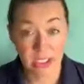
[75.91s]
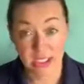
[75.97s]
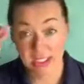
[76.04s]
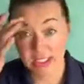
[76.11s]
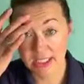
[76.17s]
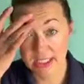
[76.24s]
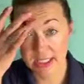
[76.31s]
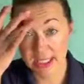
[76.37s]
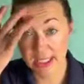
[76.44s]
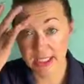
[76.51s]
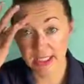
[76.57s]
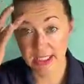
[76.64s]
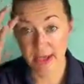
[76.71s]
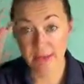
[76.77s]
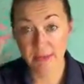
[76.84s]

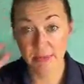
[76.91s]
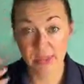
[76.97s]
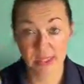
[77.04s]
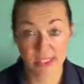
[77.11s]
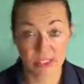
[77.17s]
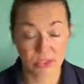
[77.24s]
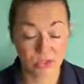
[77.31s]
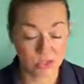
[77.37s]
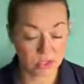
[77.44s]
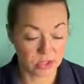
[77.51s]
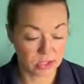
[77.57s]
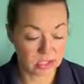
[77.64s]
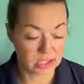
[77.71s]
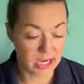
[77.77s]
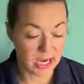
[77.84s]
skin, blisters
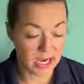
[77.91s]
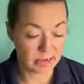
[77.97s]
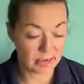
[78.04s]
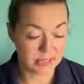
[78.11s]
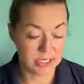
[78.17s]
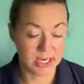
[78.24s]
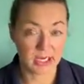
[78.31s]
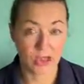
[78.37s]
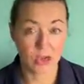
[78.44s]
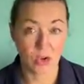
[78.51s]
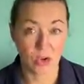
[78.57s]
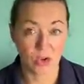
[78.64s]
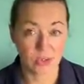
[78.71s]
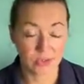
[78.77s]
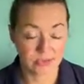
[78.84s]
or scabs, and
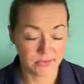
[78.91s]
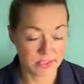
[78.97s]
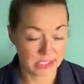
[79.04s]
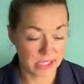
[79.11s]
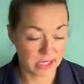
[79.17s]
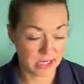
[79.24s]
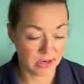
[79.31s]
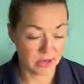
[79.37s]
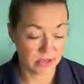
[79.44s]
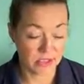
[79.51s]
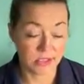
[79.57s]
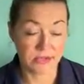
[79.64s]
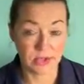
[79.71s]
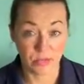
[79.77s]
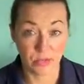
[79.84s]
coughs, or
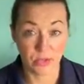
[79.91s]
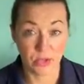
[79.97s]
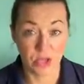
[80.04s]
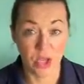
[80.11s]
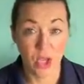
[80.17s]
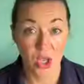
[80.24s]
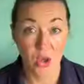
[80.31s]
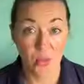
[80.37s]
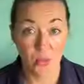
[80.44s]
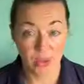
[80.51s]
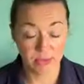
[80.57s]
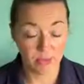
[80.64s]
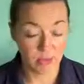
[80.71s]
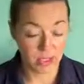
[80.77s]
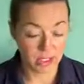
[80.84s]
if someone
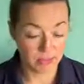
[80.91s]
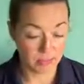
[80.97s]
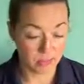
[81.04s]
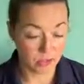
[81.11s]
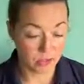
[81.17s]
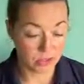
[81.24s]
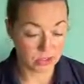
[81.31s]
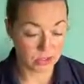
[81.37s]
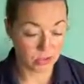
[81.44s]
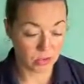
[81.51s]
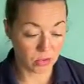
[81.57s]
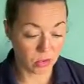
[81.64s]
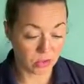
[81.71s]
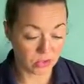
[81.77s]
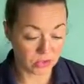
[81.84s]
with monkeypox
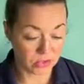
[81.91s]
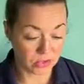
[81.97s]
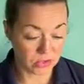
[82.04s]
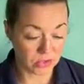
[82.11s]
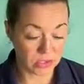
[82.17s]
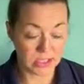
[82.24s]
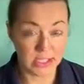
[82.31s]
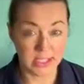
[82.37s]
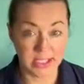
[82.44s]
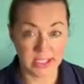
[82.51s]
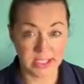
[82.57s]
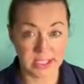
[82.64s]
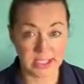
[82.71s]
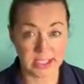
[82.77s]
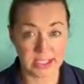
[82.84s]
coughs or
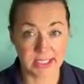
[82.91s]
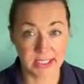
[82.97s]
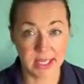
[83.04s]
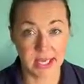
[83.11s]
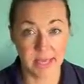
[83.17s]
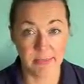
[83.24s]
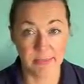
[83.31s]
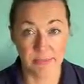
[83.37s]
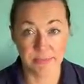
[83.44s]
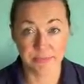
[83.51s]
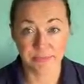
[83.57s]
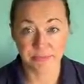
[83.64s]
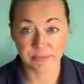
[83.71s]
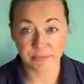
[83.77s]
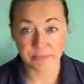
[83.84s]
sneezes
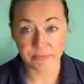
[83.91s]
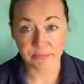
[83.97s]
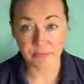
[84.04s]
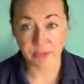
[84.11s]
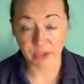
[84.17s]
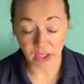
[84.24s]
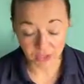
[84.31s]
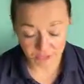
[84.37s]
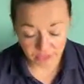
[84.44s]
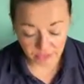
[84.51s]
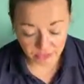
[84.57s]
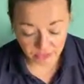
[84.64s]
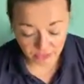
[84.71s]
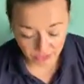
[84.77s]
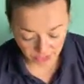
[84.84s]

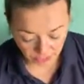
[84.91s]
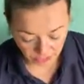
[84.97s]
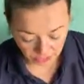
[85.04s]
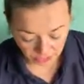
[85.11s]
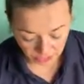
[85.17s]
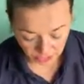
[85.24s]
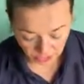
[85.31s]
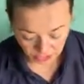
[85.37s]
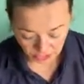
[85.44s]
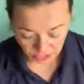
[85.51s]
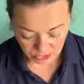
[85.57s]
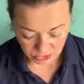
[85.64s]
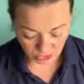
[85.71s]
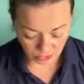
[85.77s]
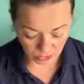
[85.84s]
around you.
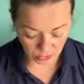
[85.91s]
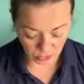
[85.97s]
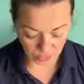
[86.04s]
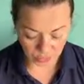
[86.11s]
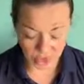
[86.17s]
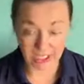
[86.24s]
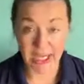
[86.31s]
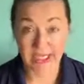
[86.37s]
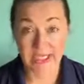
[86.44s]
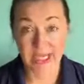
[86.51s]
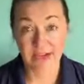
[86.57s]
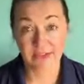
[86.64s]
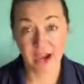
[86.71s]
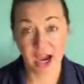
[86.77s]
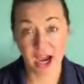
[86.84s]
So that's
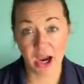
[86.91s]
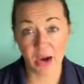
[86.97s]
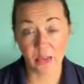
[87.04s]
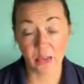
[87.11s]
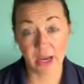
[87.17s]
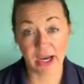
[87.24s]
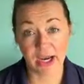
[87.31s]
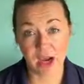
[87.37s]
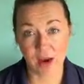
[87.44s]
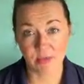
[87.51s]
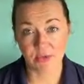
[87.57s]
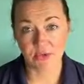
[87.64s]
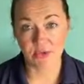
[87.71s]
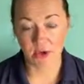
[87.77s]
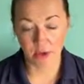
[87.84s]
kind of where it
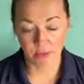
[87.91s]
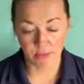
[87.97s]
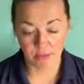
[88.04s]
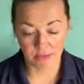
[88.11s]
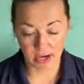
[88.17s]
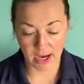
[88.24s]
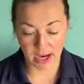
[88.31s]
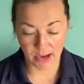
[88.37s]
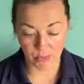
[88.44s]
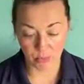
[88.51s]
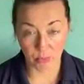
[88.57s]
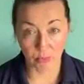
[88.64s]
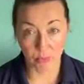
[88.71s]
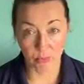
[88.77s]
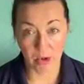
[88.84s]
comes from,
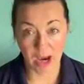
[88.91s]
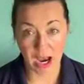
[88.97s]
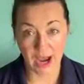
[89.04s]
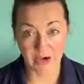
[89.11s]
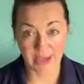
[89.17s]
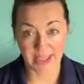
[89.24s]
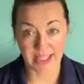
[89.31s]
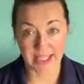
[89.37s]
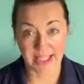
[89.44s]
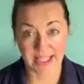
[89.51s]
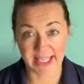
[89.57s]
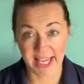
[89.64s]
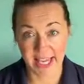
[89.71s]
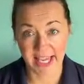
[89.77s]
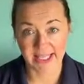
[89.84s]
how you can
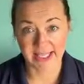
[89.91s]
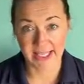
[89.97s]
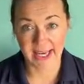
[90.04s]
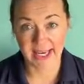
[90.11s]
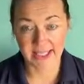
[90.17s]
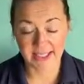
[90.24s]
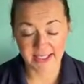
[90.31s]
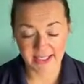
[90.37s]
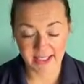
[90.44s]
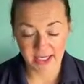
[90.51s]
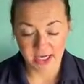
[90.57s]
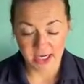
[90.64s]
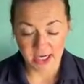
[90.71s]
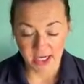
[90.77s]
get it.